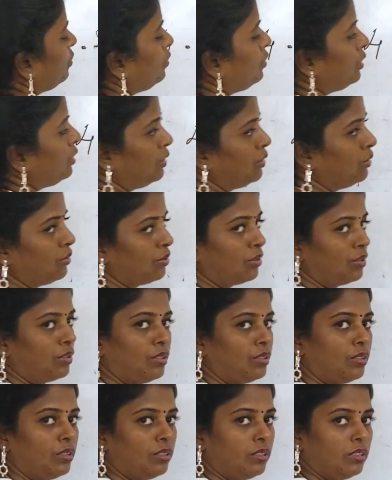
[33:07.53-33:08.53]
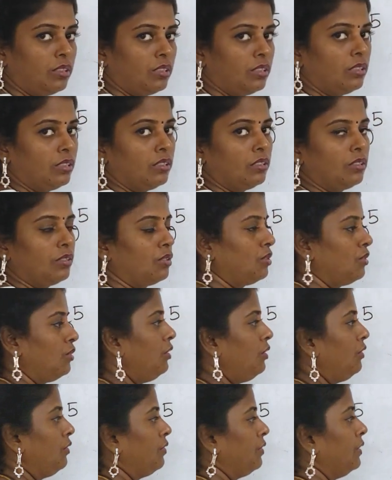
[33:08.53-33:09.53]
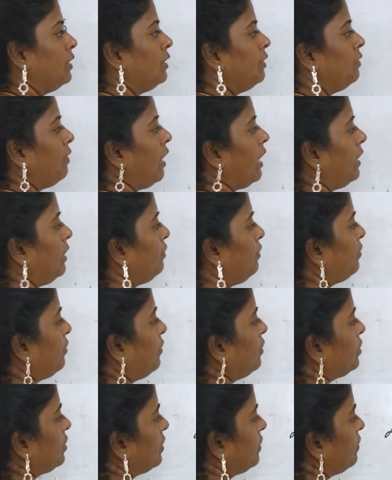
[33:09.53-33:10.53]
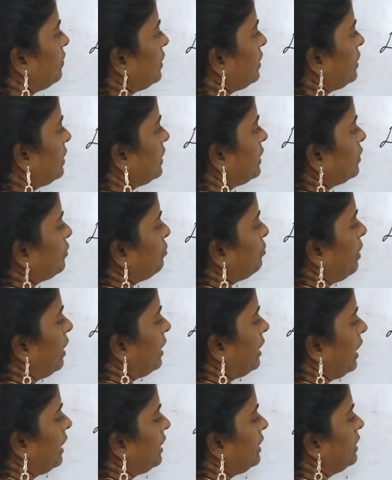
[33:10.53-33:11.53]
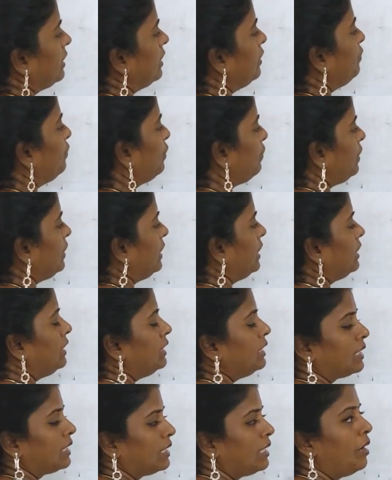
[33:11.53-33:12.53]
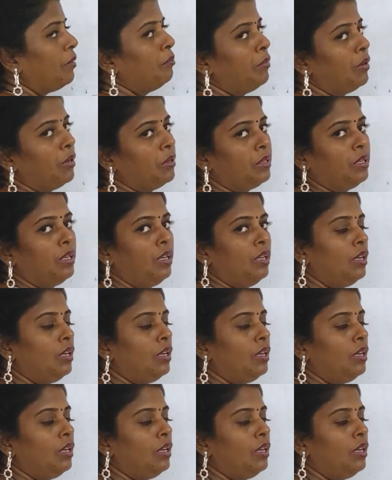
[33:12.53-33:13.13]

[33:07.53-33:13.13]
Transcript: zeros. So if we divide 476 by 100, we will get this number.